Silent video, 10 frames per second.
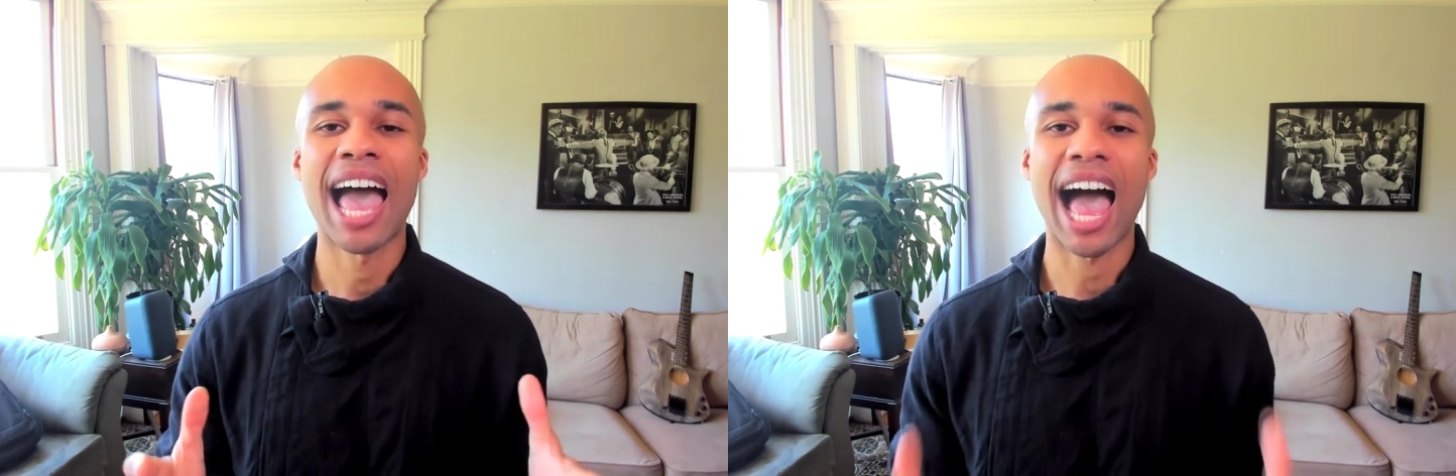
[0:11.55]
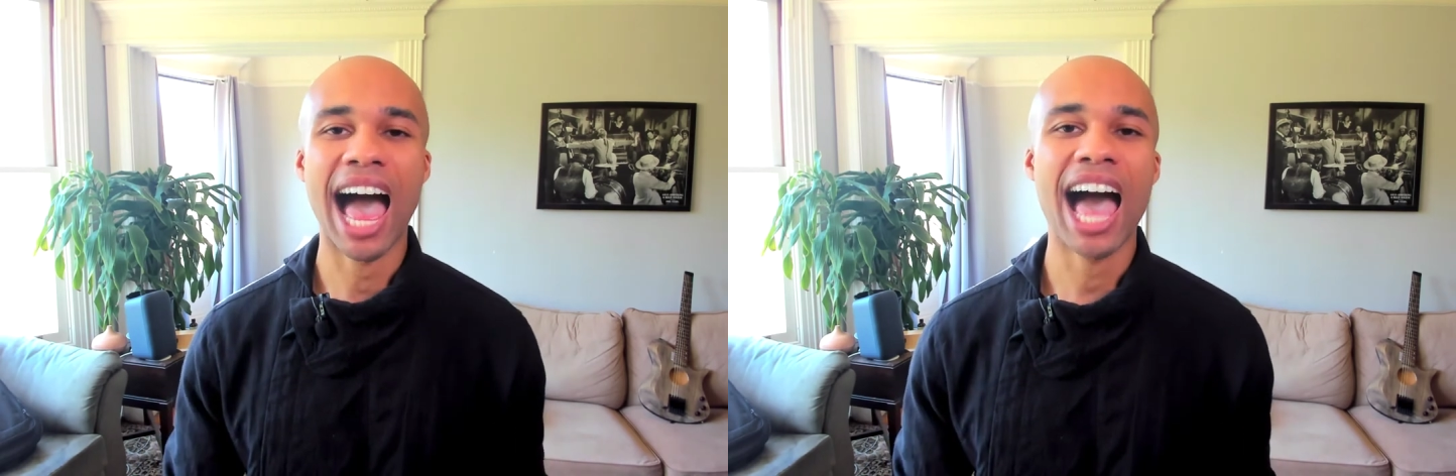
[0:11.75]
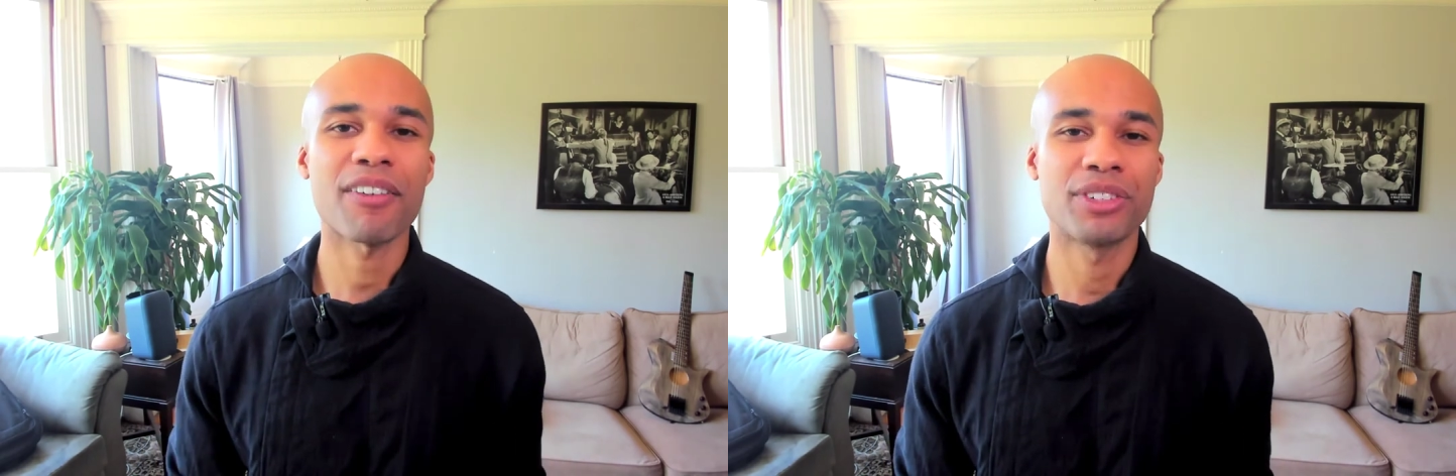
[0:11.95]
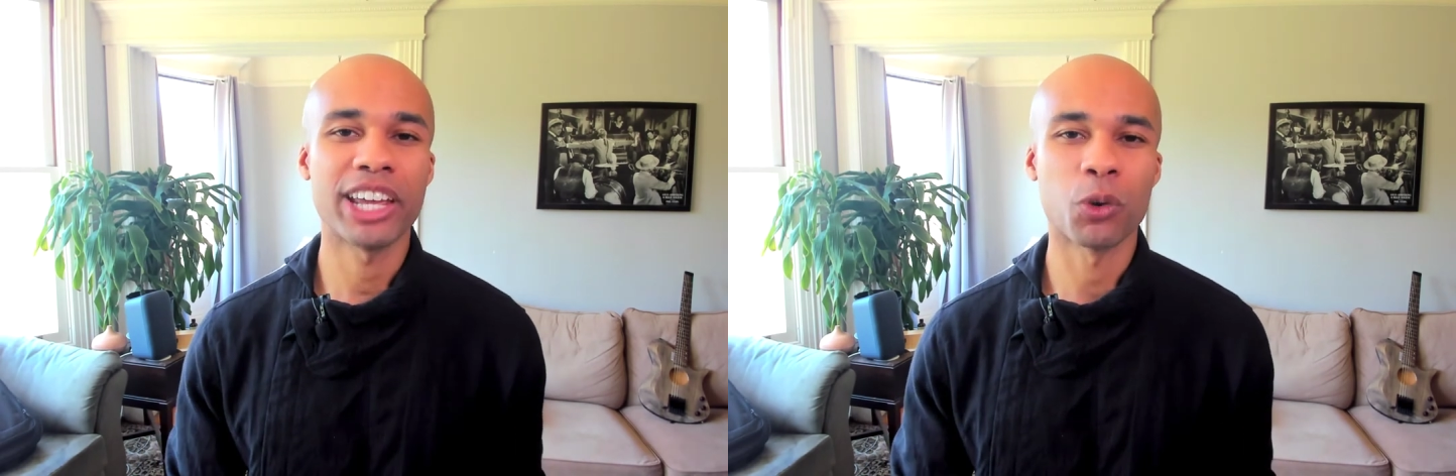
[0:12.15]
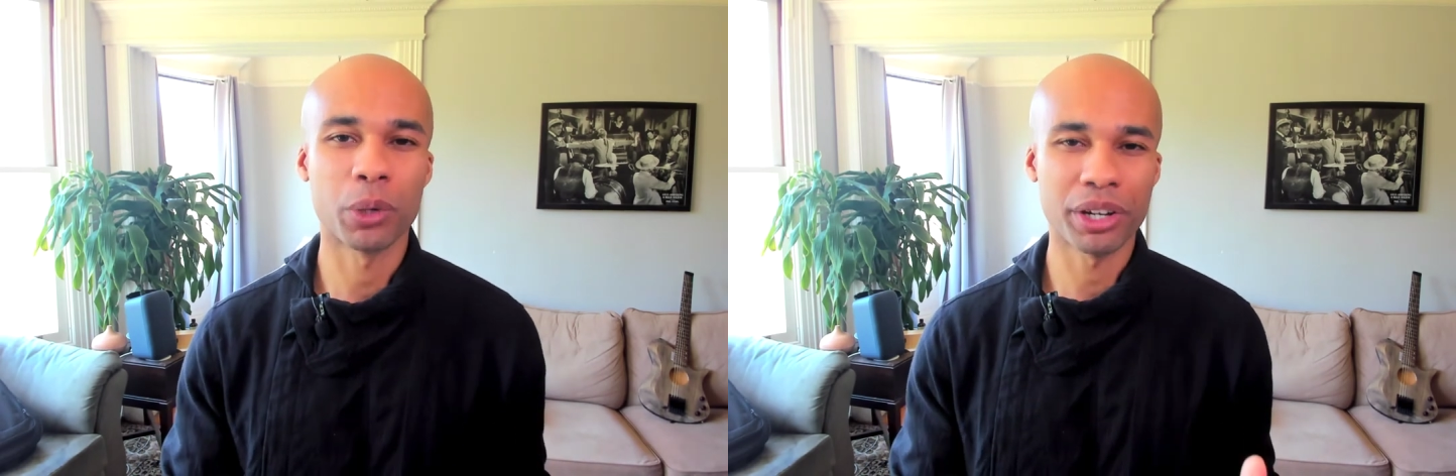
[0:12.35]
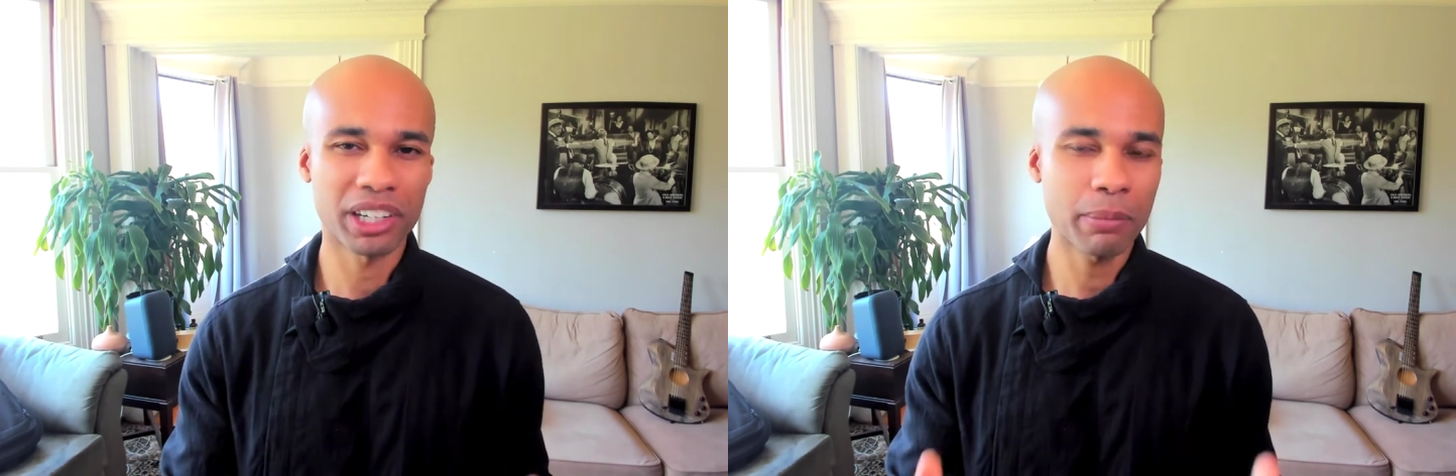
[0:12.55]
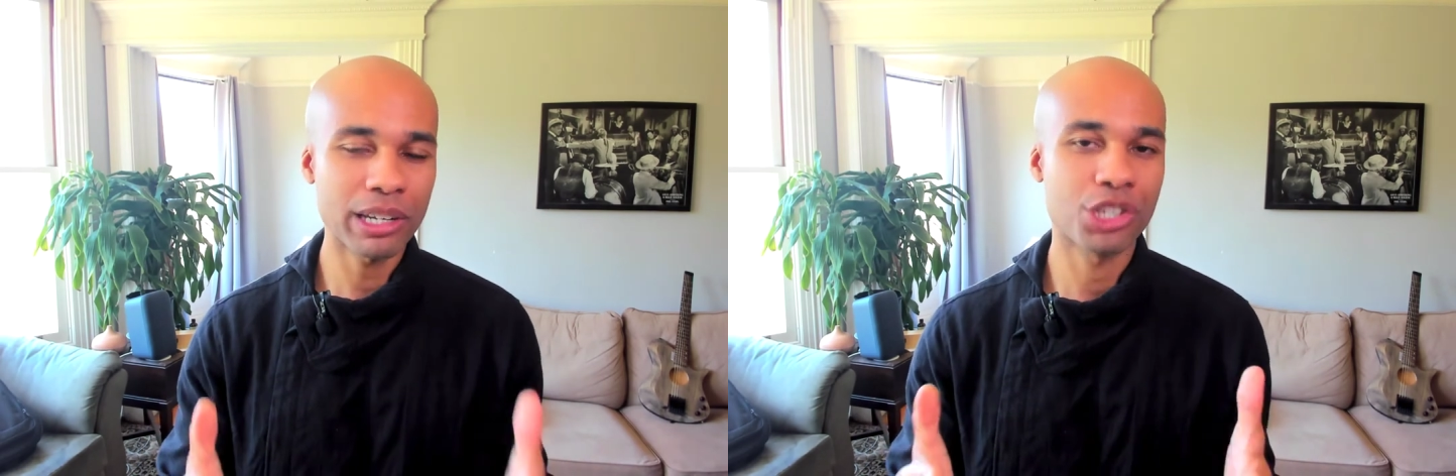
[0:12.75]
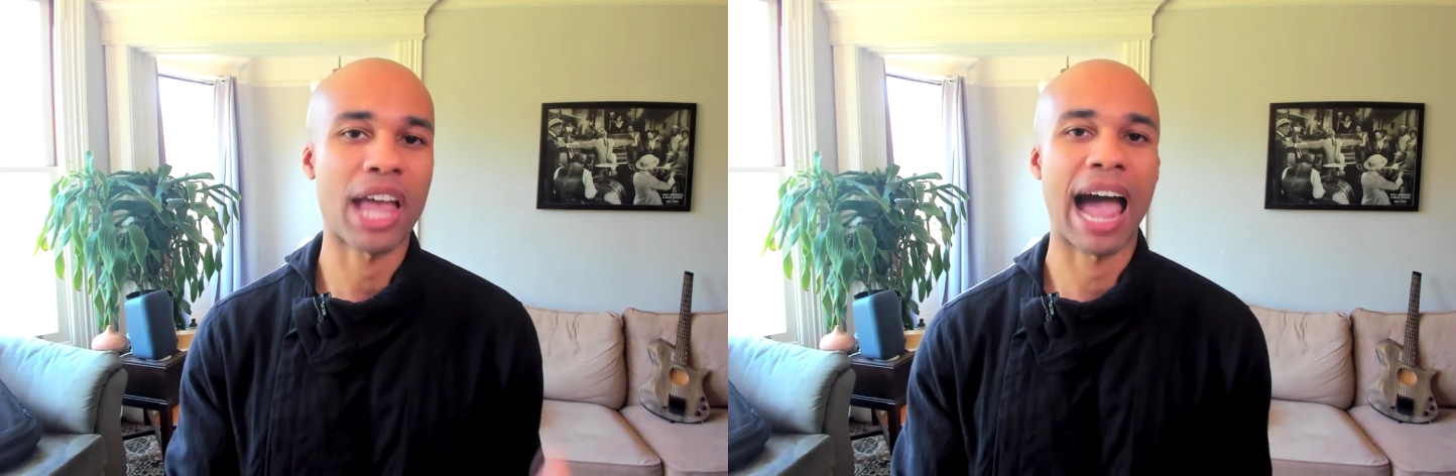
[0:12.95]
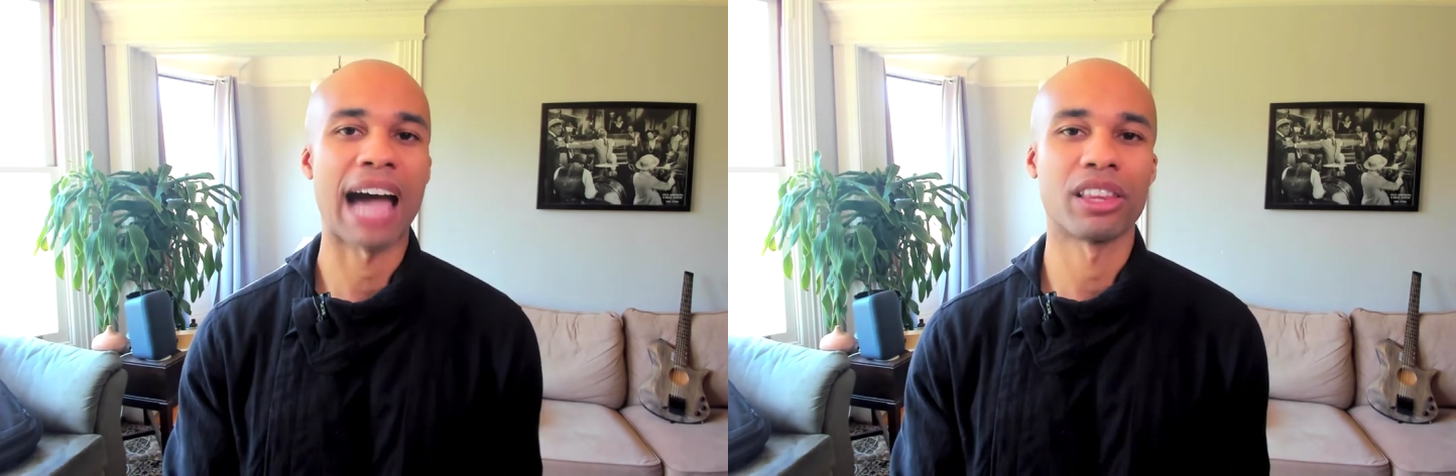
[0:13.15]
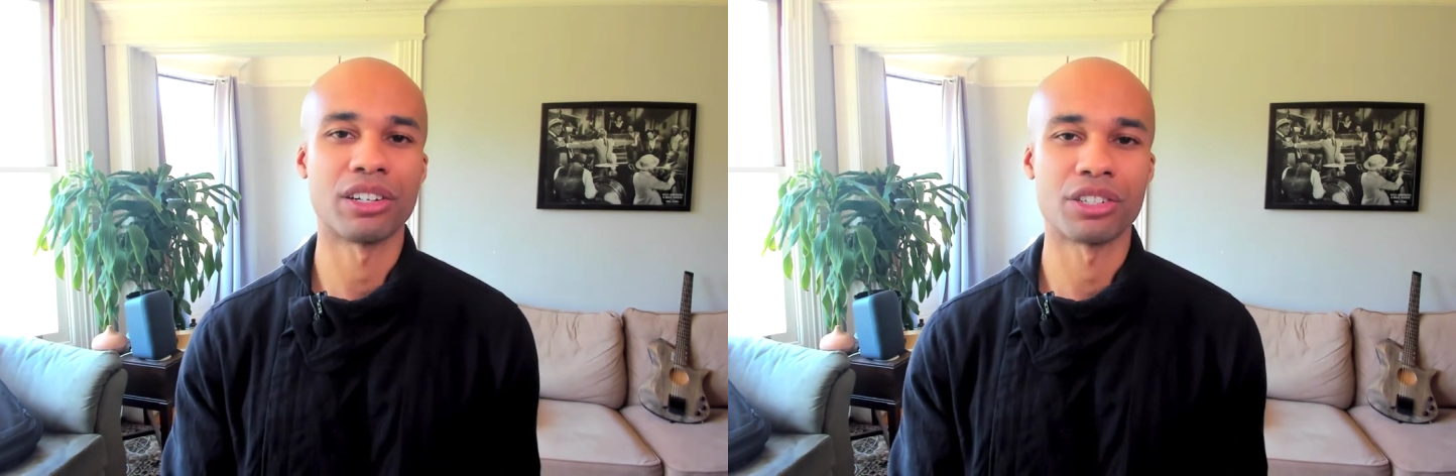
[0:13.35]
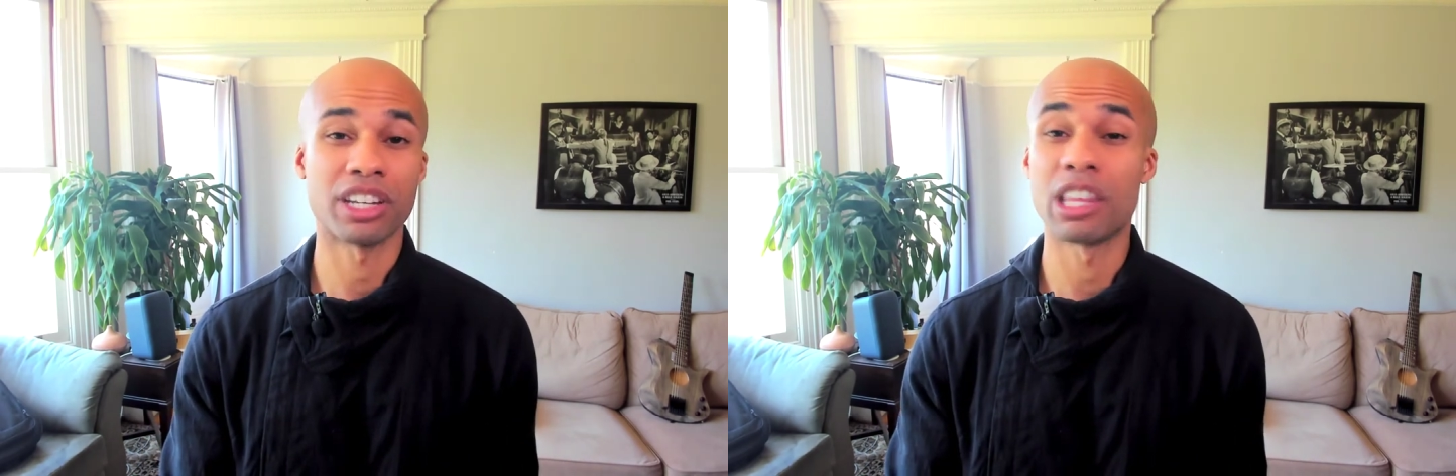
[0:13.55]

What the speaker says: half day where you're going to be challenged